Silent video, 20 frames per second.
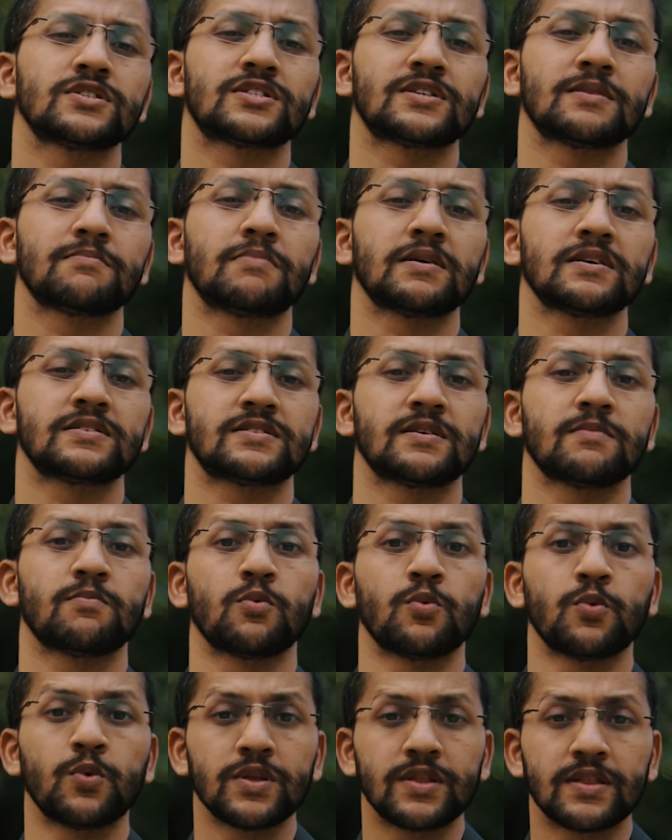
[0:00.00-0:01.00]
step by step
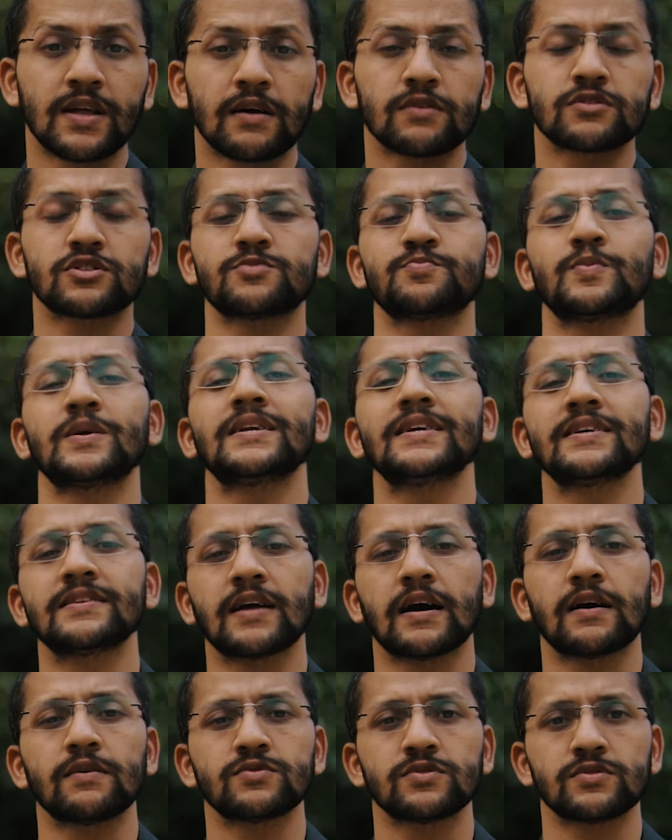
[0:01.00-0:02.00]
without spending
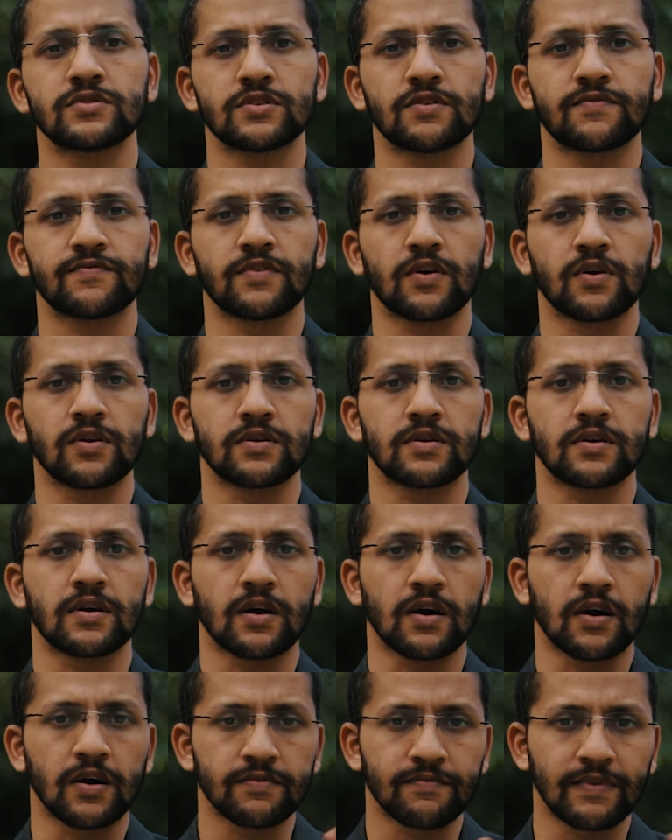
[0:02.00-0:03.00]
thousands of dollars
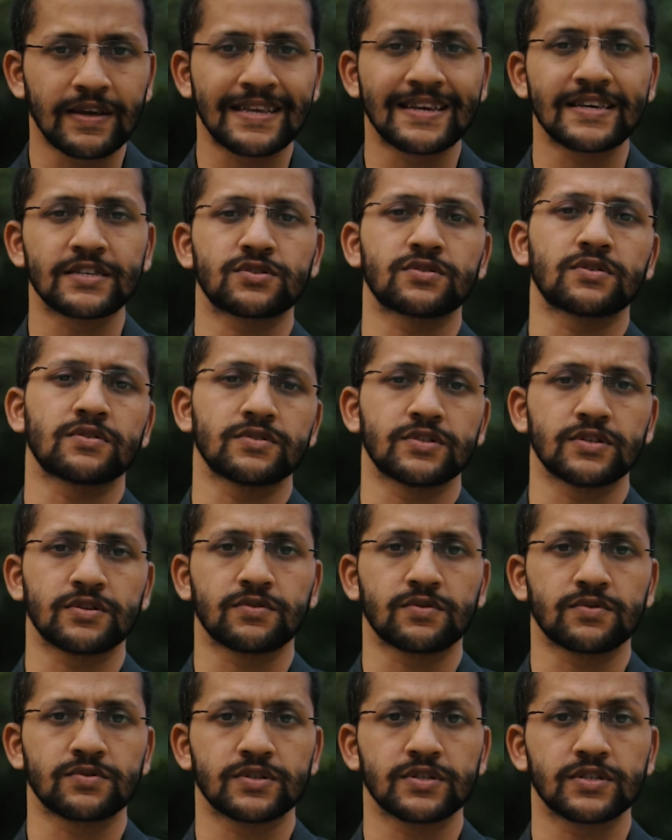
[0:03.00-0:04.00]
on Vedic Astrology
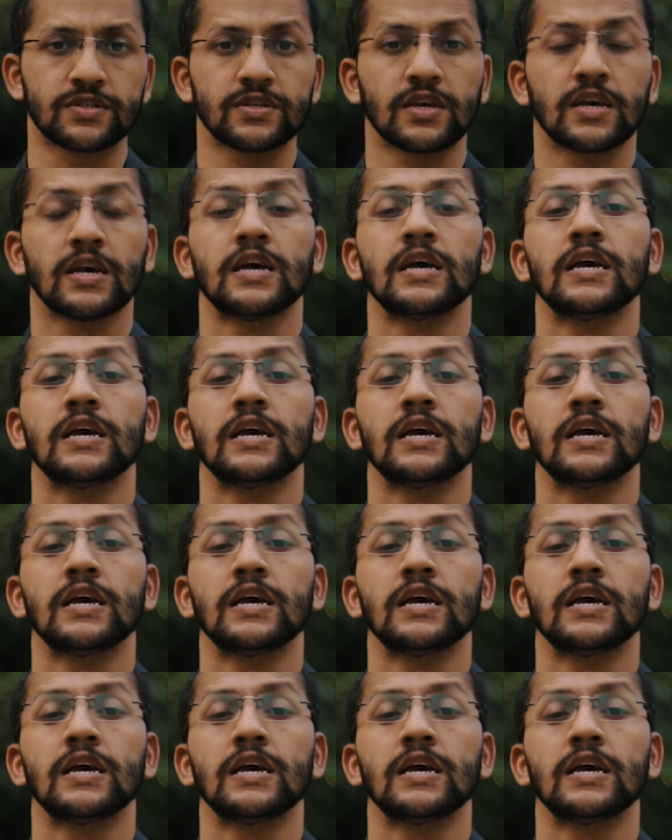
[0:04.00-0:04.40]
courses,